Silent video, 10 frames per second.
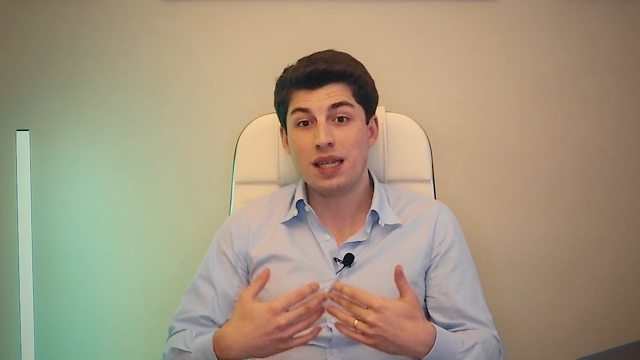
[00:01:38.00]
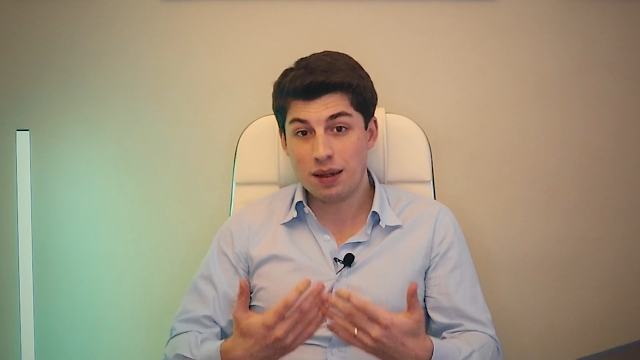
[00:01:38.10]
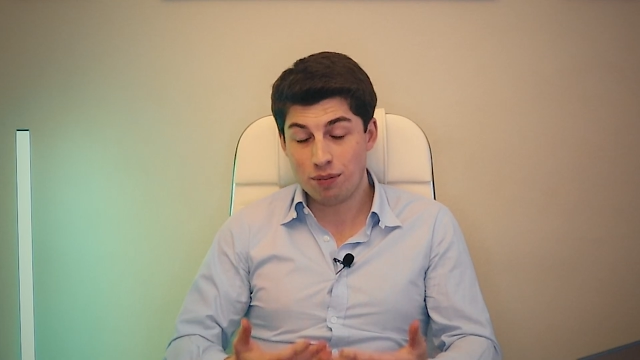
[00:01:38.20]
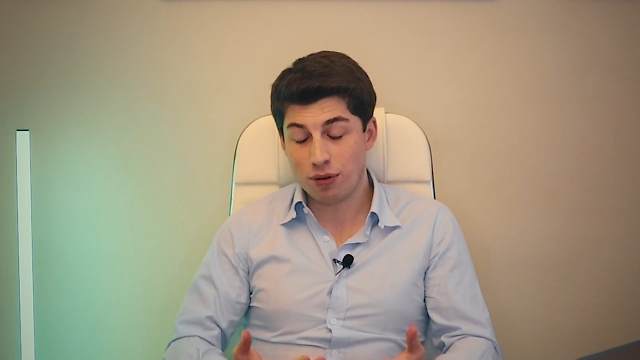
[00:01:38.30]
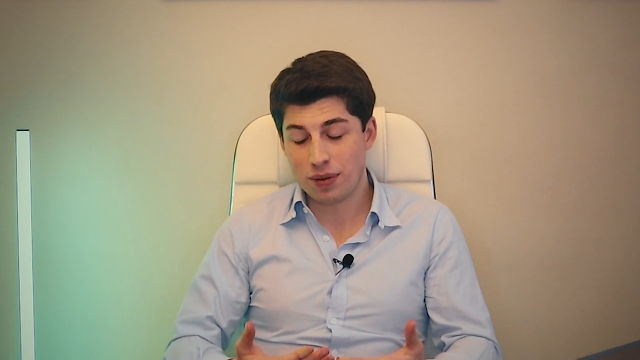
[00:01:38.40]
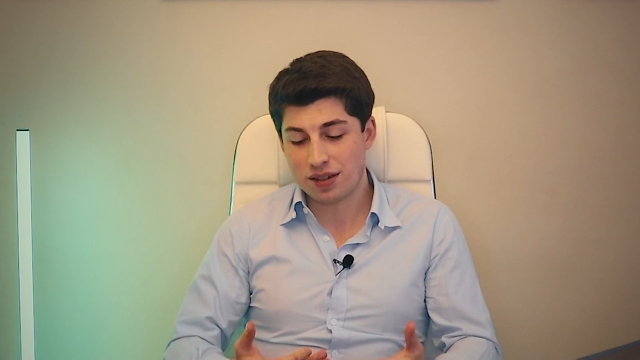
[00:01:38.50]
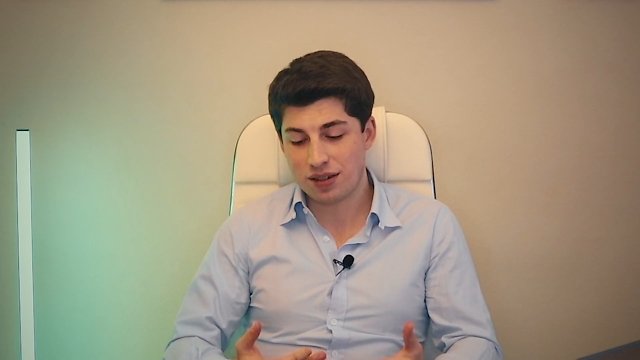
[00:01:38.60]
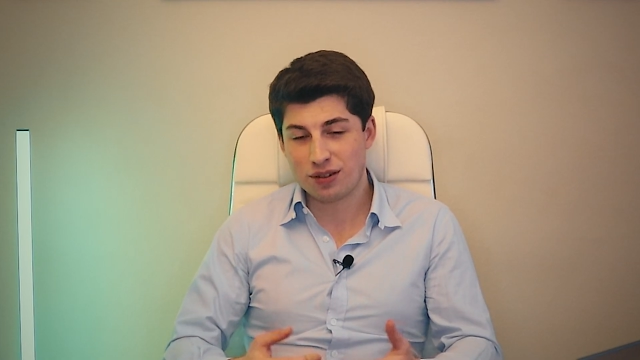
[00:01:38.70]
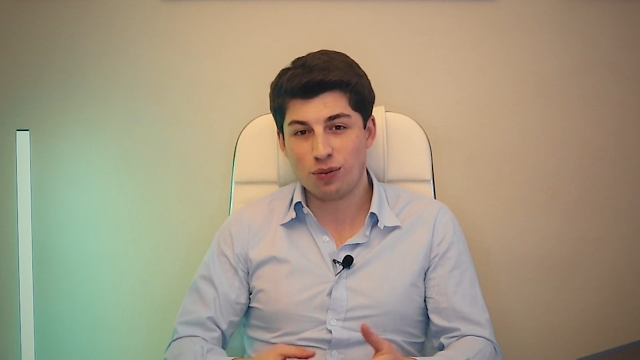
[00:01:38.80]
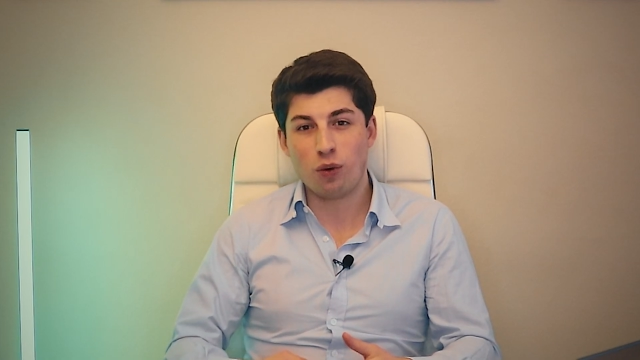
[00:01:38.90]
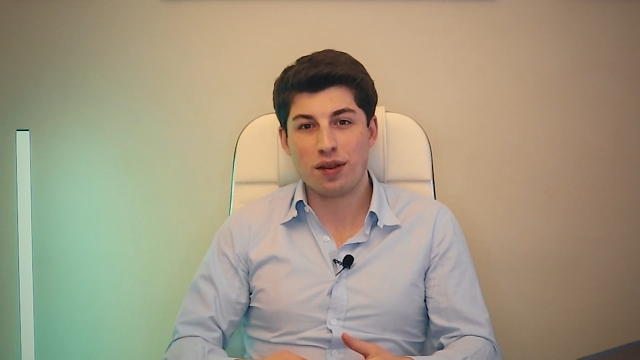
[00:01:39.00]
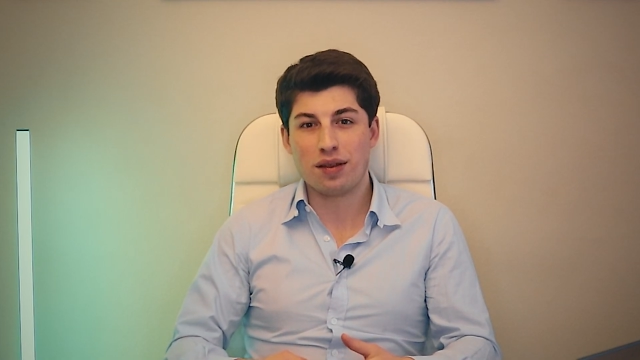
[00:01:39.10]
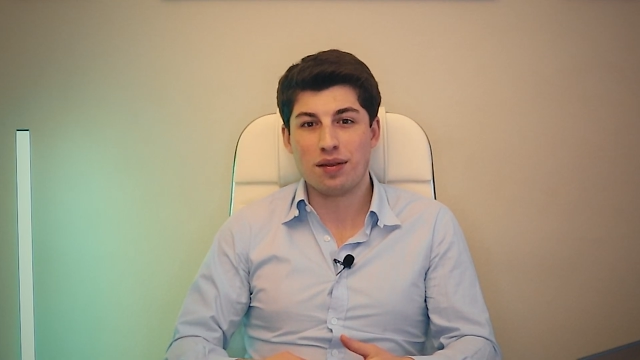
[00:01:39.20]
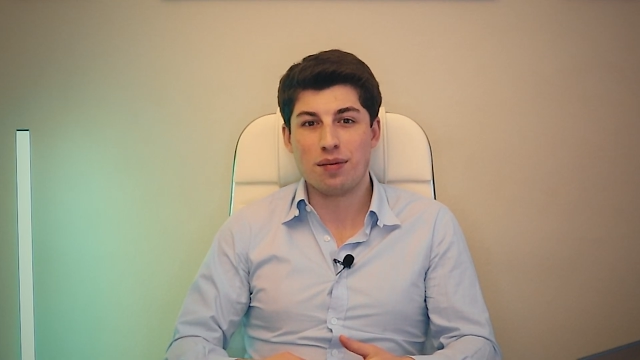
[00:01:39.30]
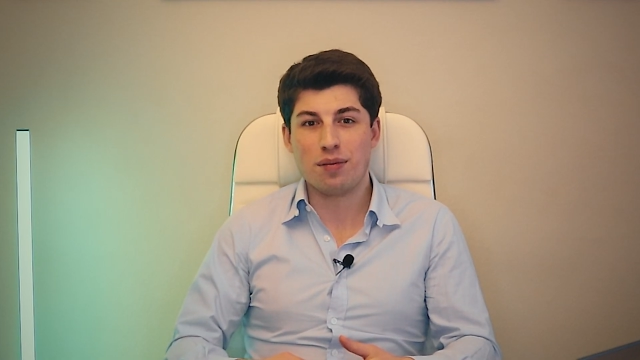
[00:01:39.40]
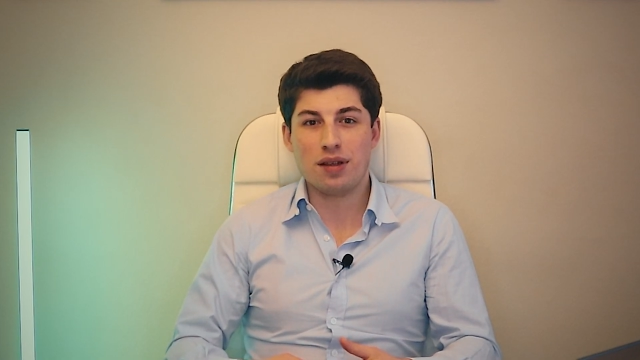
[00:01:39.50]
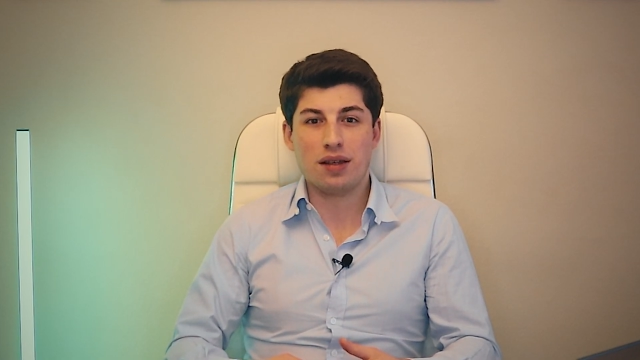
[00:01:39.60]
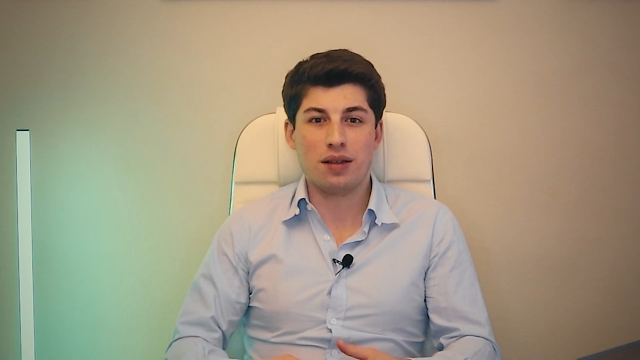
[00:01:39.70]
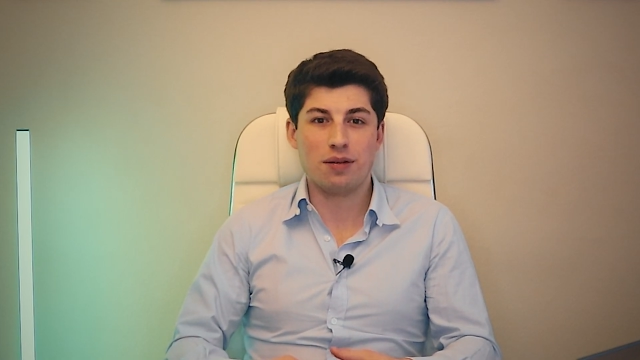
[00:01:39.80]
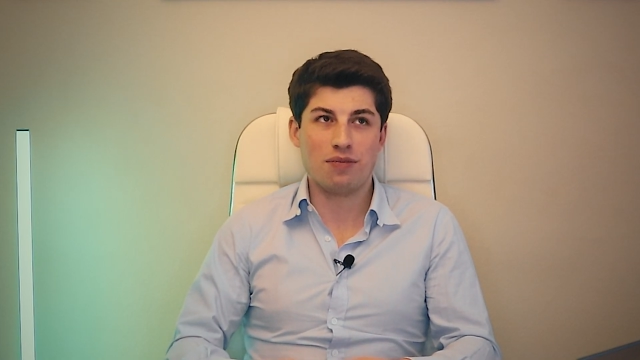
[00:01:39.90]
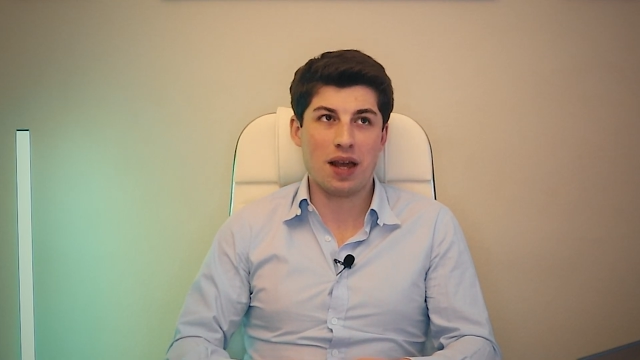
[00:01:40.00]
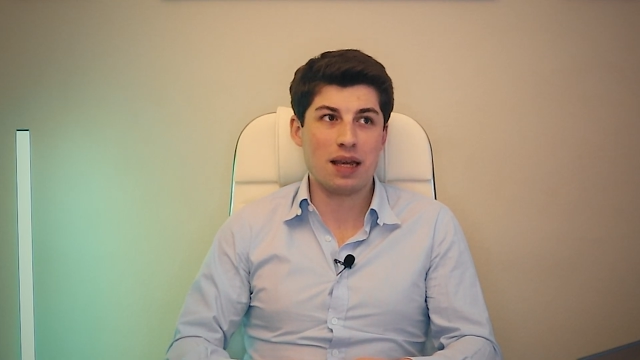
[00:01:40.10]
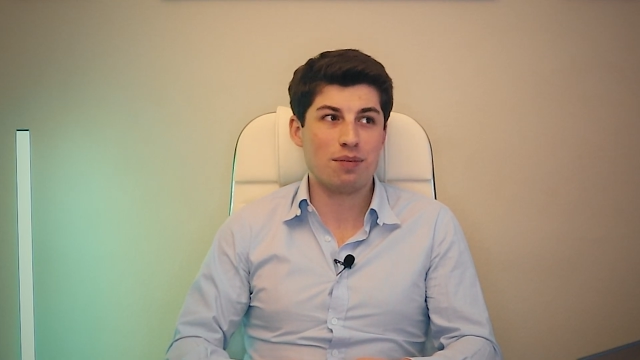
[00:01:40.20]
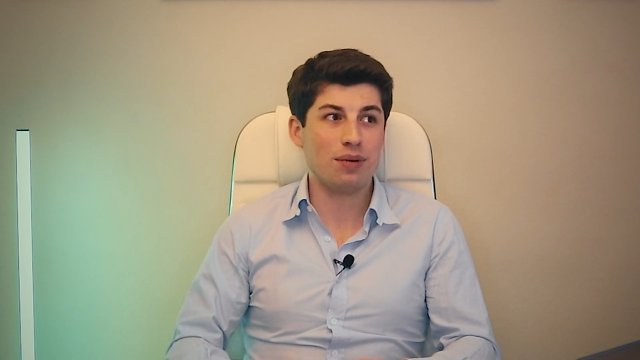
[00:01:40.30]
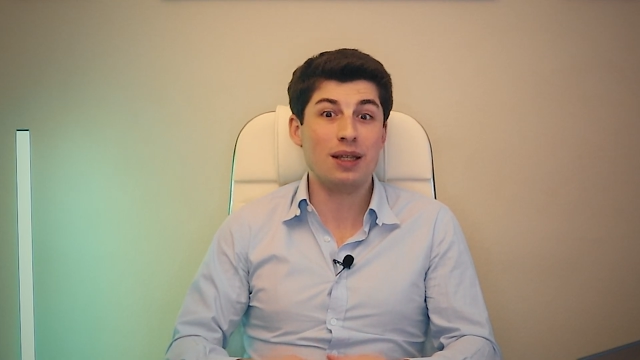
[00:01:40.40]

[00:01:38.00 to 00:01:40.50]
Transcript: be implemented within the Ape